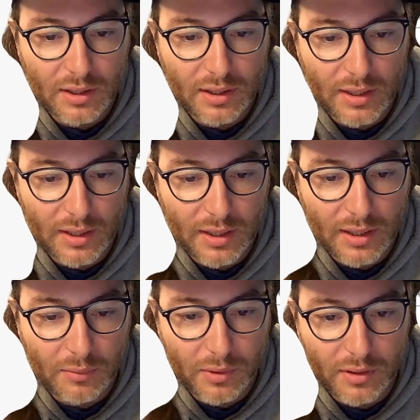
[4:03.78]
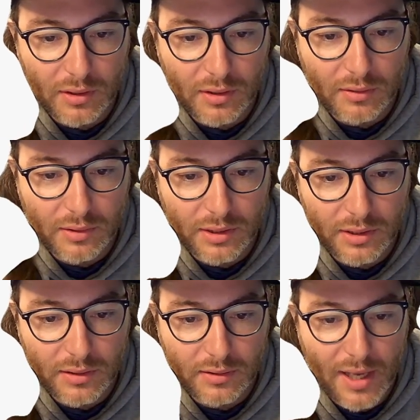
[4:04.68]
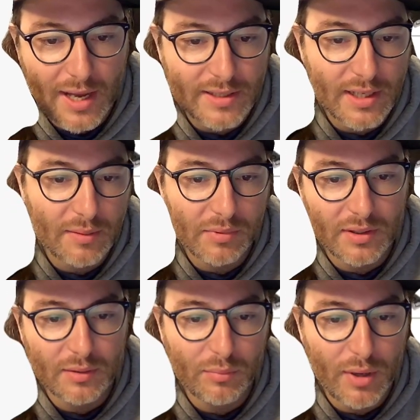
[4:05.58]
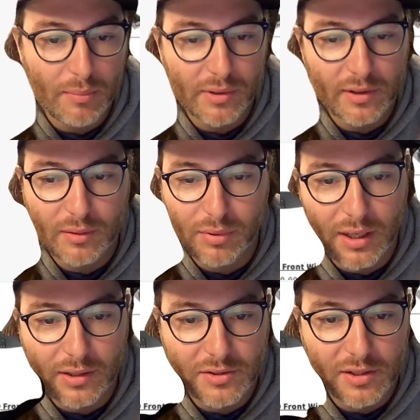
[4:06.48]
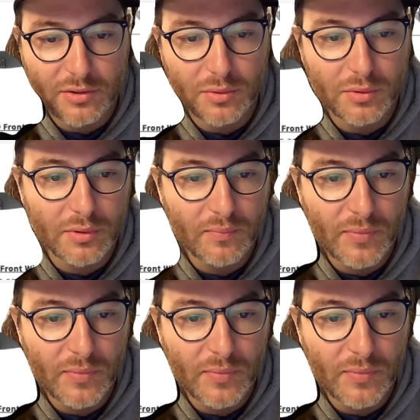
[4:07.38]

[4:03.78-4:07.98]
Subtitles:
and we're gonna go with same thing, prop and guard black because it's cool.